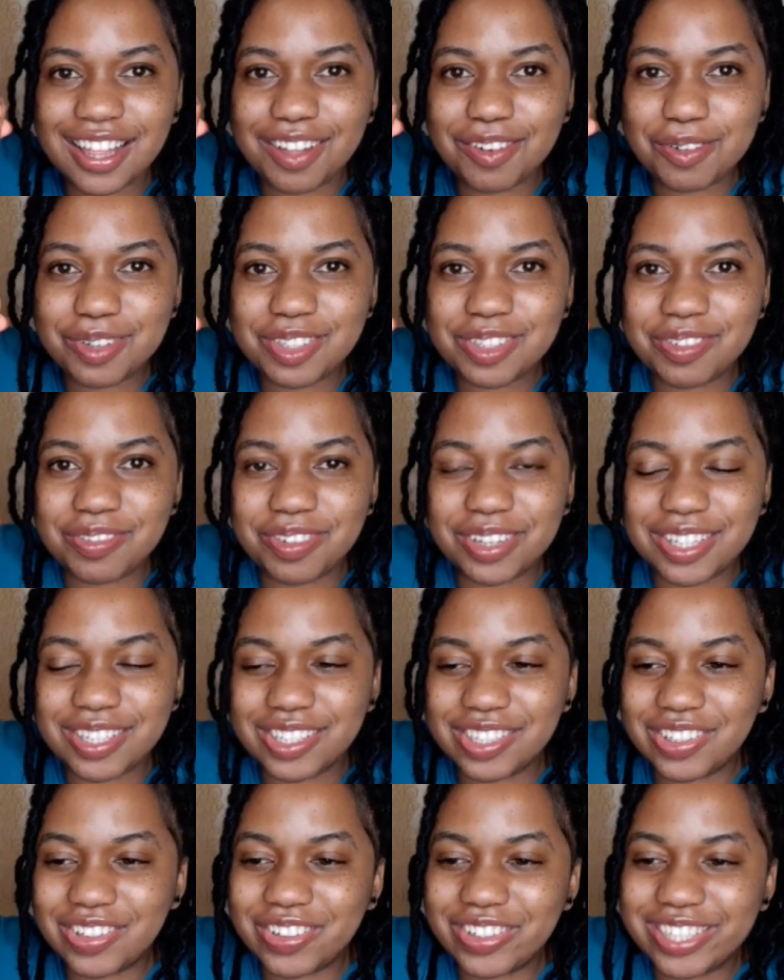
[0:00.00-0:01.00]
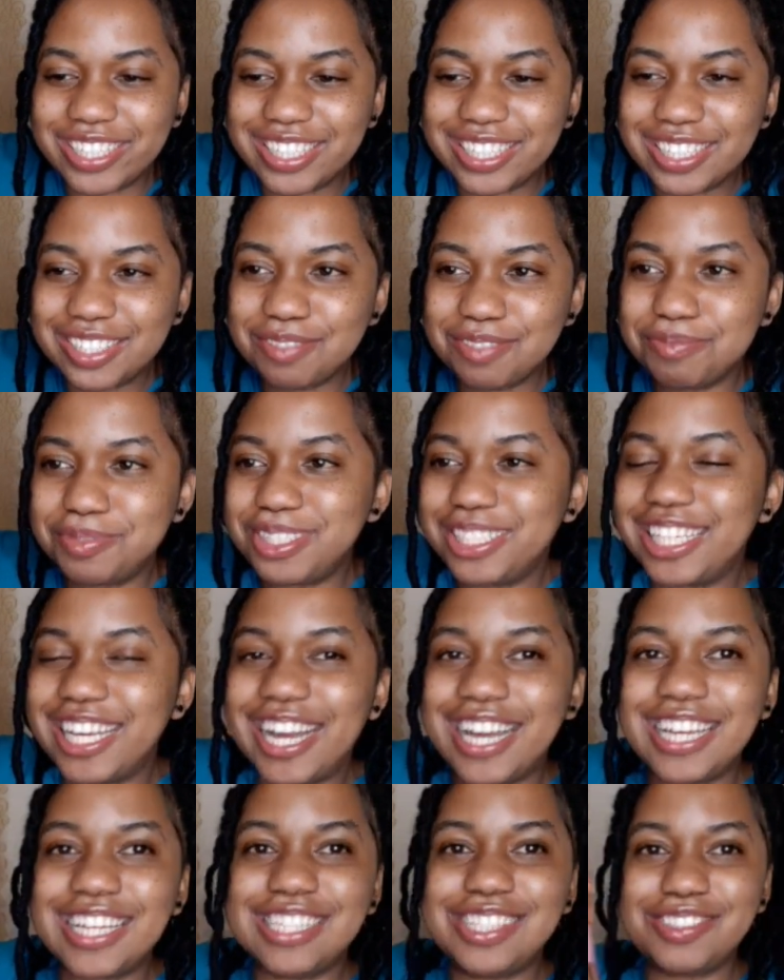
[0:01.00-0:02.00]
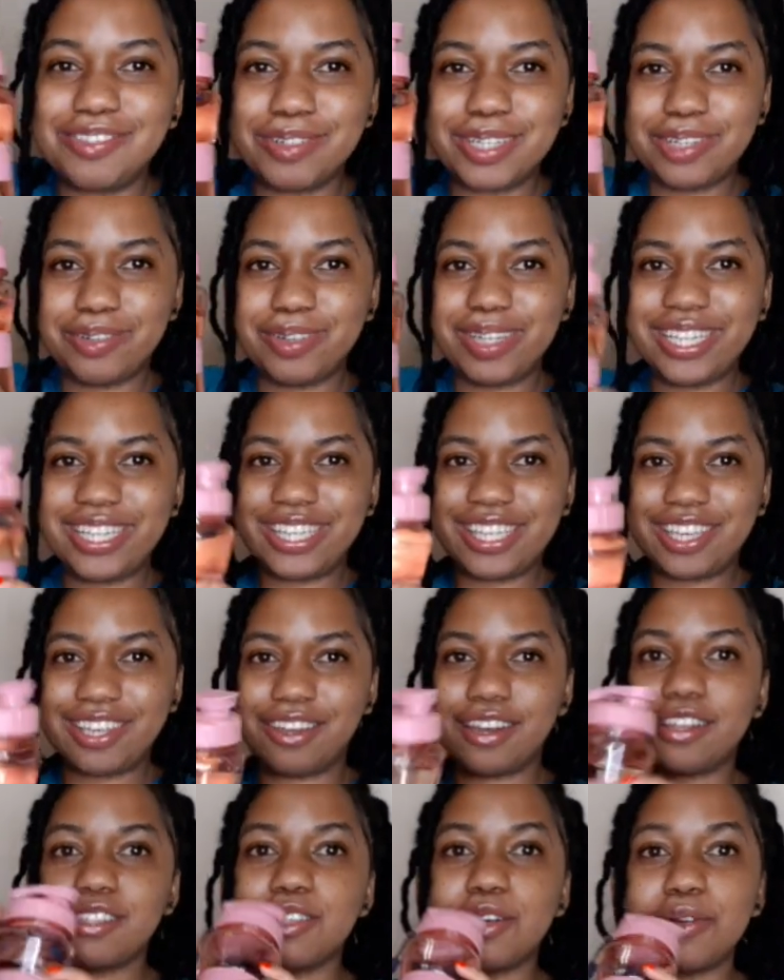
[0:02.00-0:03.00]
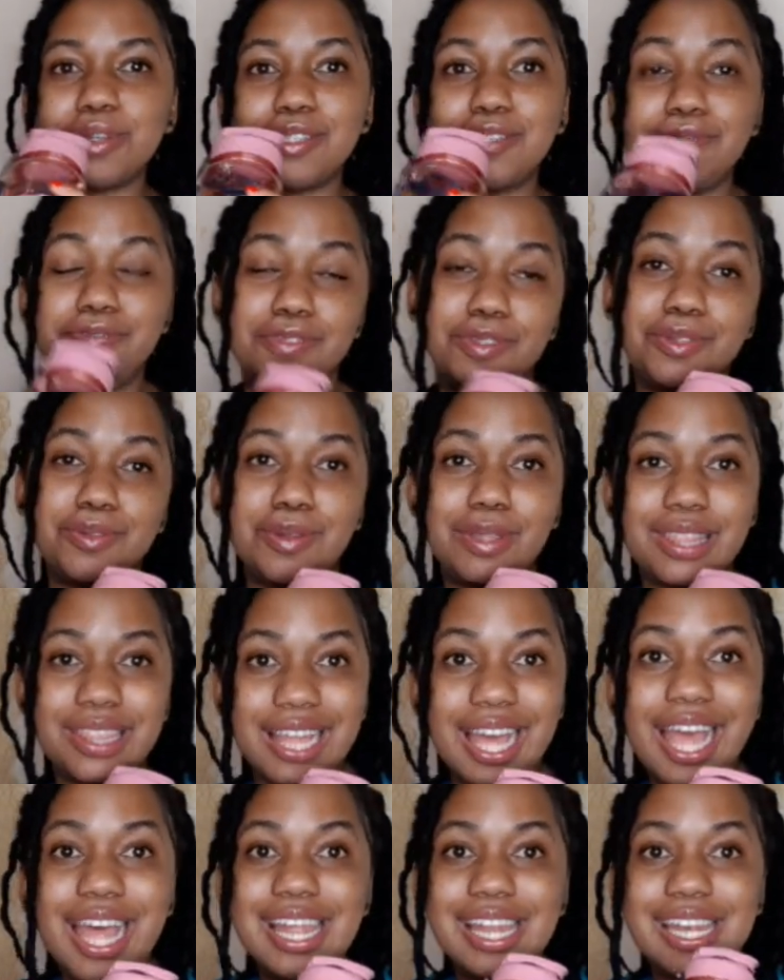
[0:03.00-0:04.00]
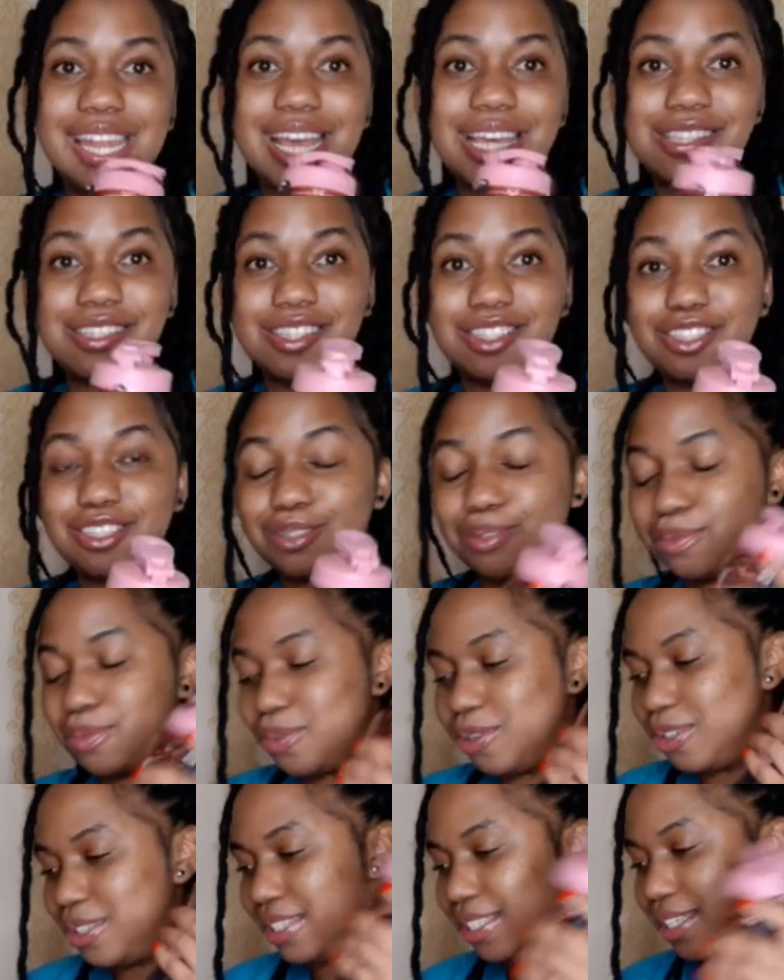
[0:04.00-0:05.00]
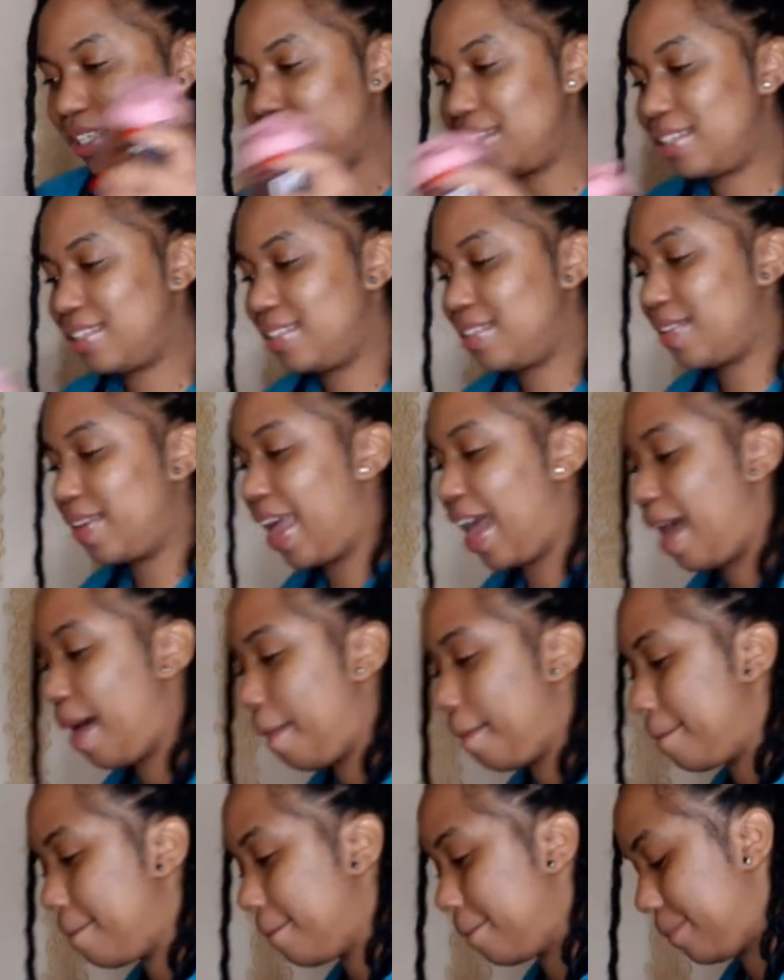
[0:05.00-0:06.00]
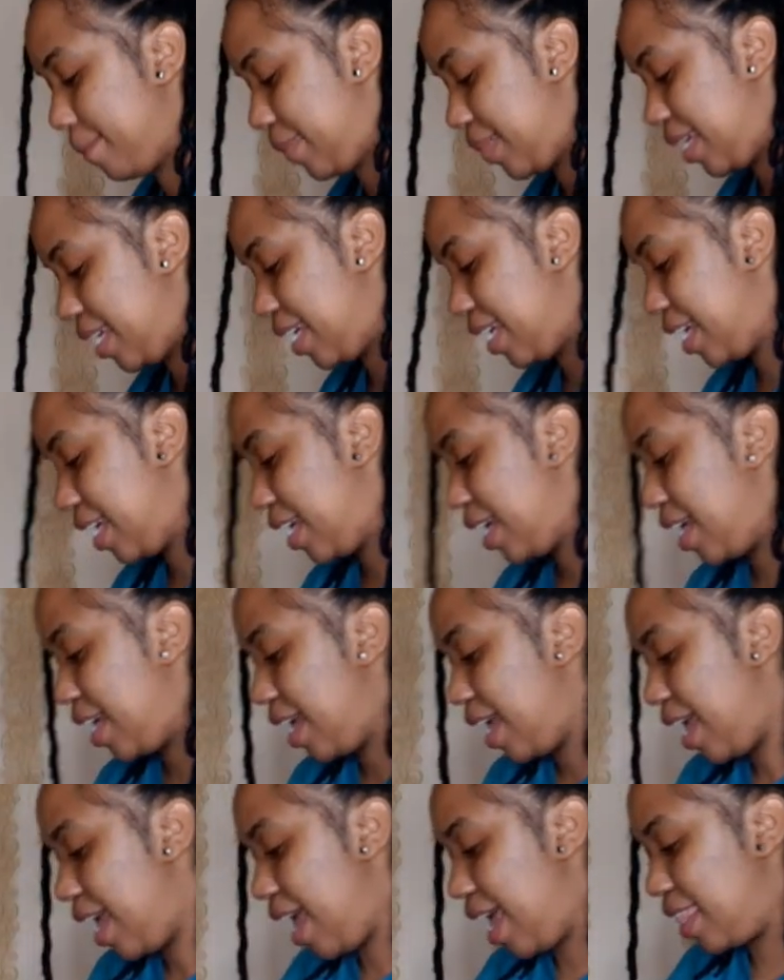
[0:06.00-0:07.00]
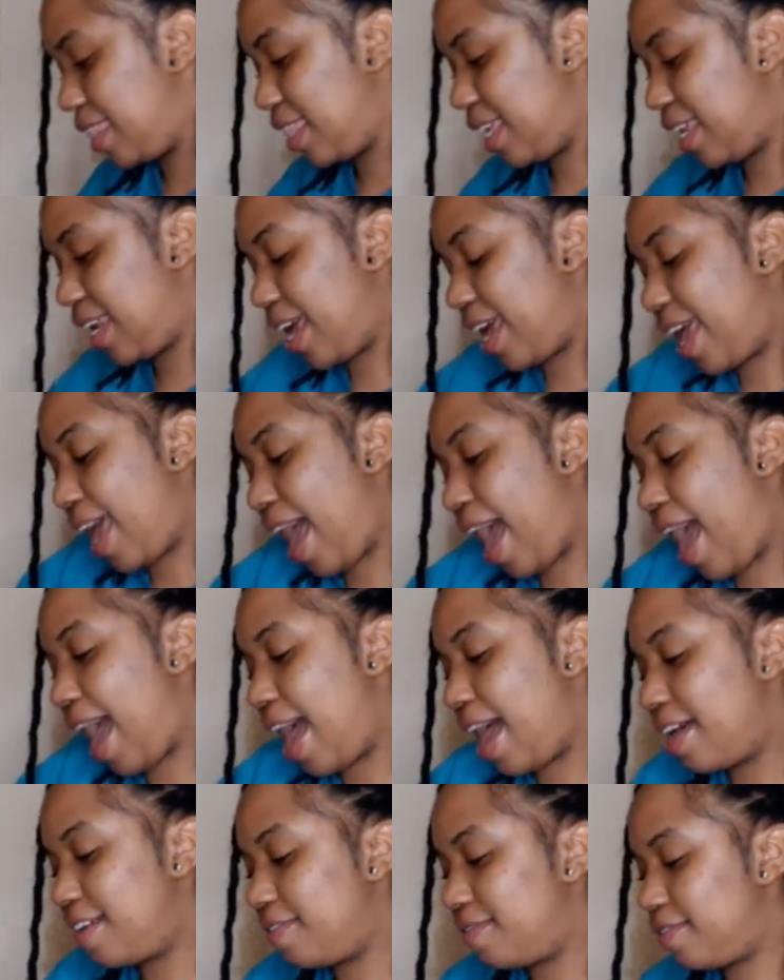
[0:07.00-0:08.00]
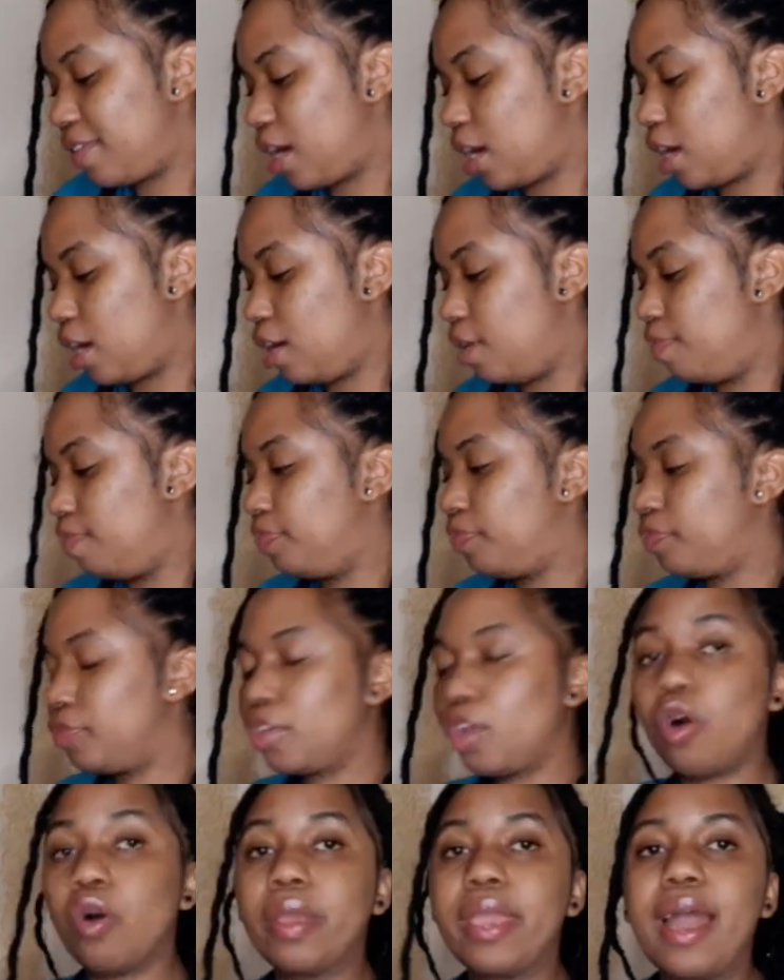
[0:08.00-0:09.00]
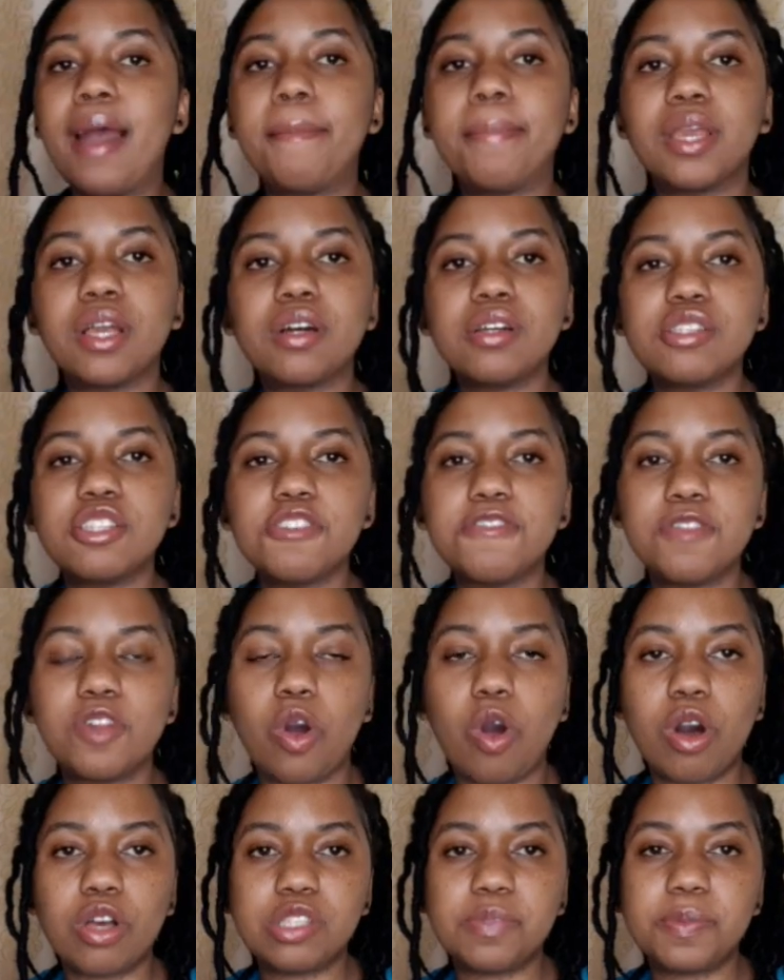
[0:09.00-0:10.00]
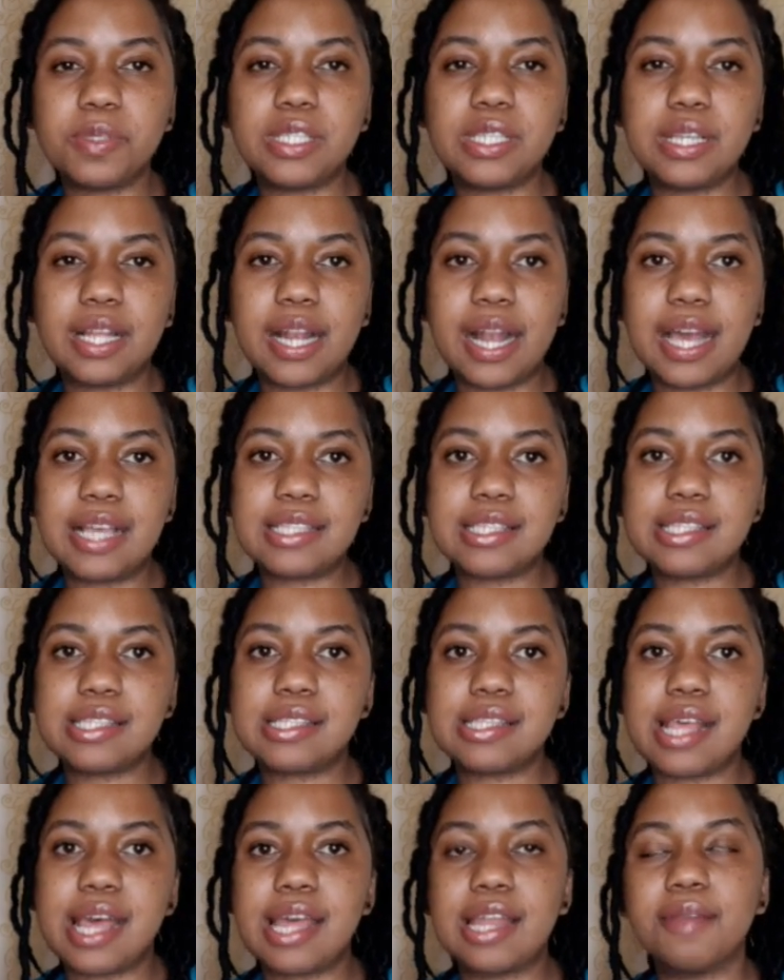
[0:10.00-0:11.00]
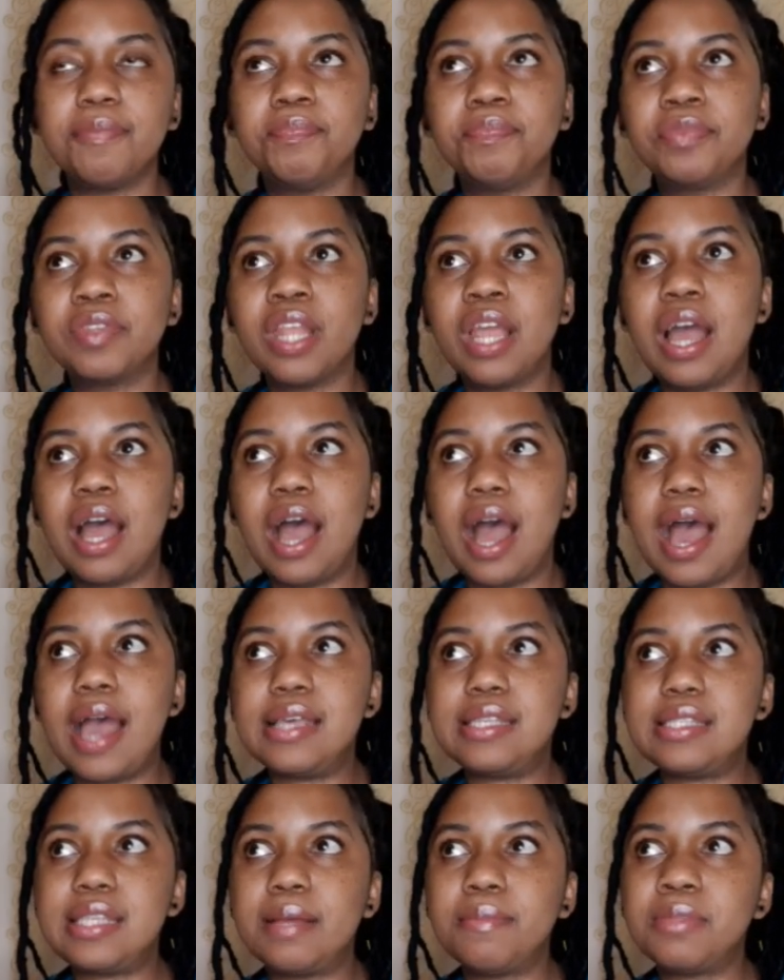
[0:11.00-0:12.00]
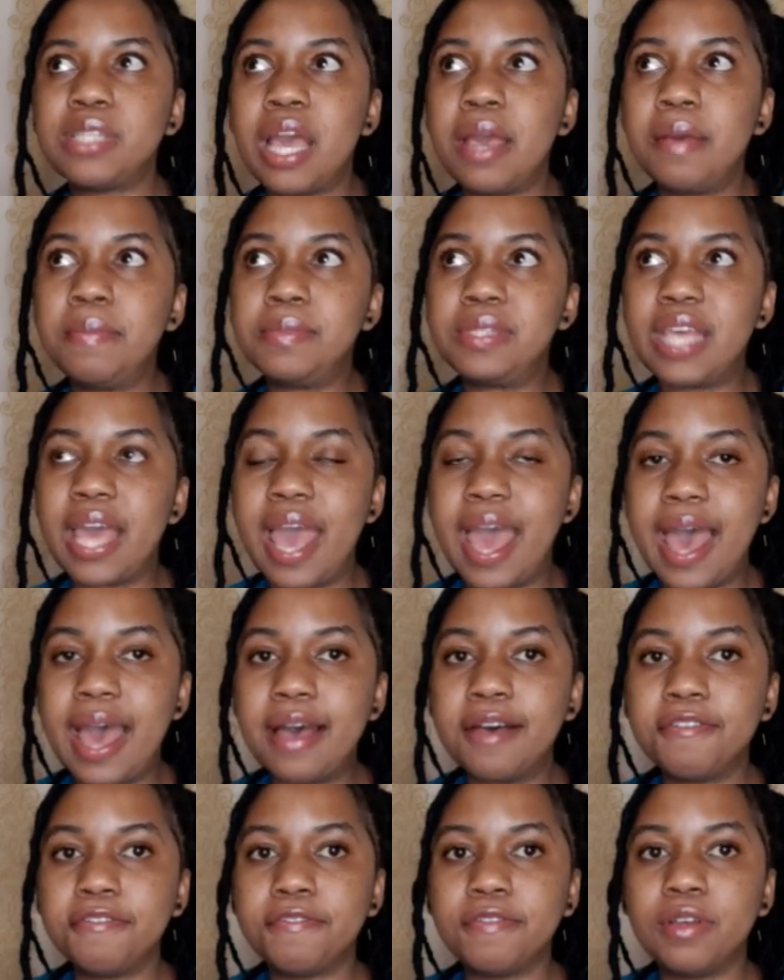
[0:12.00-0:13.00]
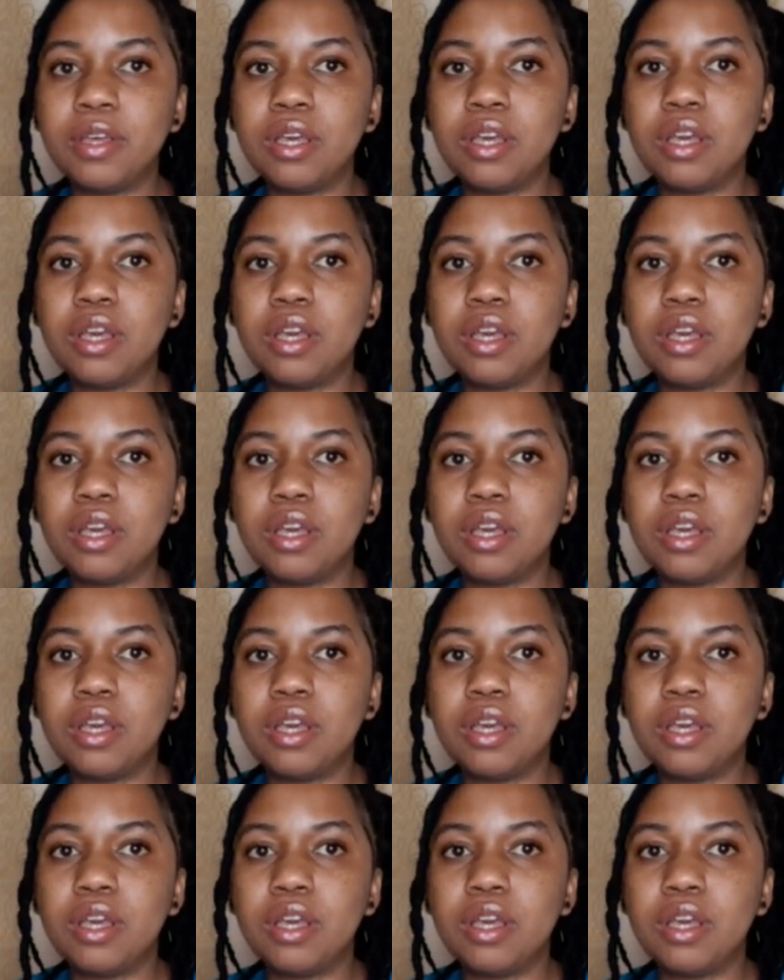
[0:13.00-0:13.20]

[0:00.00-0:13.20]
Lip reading: what's written on it, but yeah, it's really, really cute. It's always filled with nice chilled water. So yeah. And then I have oh yeah, because of the hospital classes that I sometimes have,